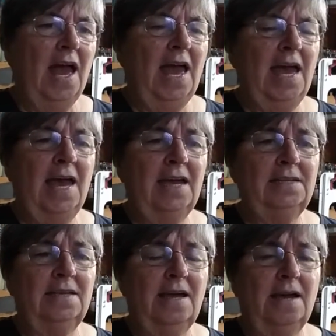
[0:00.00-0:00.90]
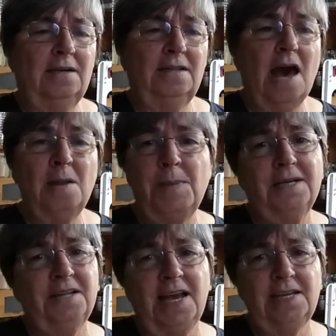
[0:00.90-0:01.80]
And uh, a lot of my
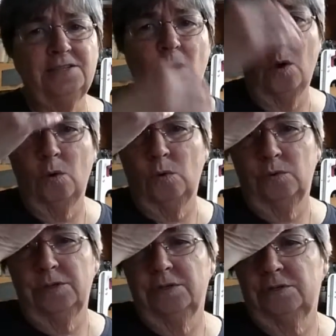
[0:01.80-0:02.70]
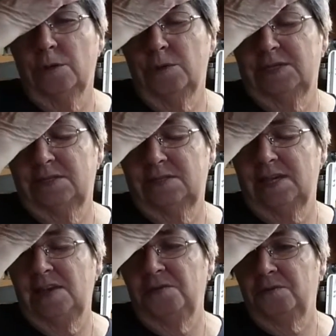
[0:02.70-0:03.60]
clay is old, so it's
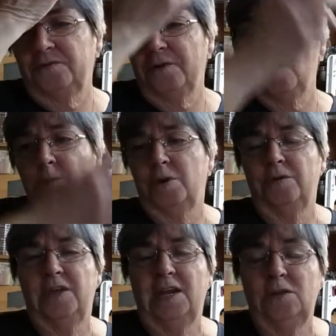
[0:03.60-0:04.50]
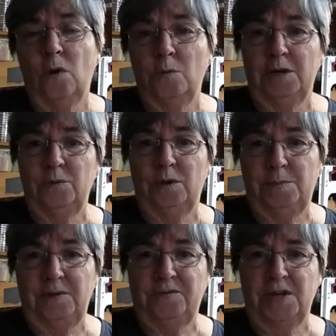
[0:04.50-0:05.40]
even firmer than it normally would
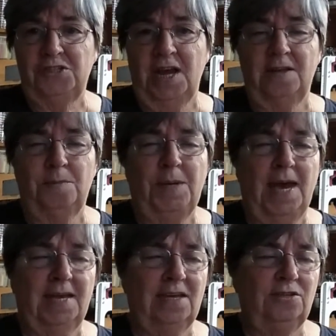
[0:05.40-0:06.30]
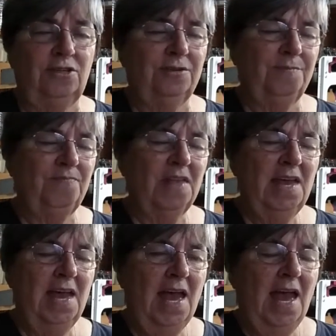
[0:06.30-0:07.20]
be fresh out of the package.
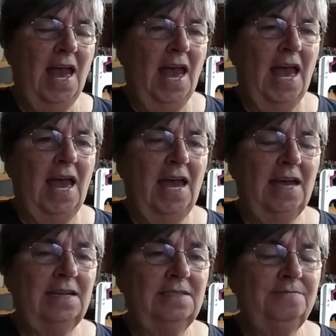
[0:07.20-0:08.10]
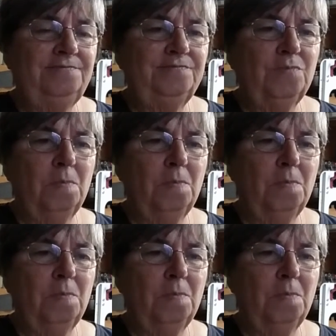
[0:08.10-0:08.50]
And,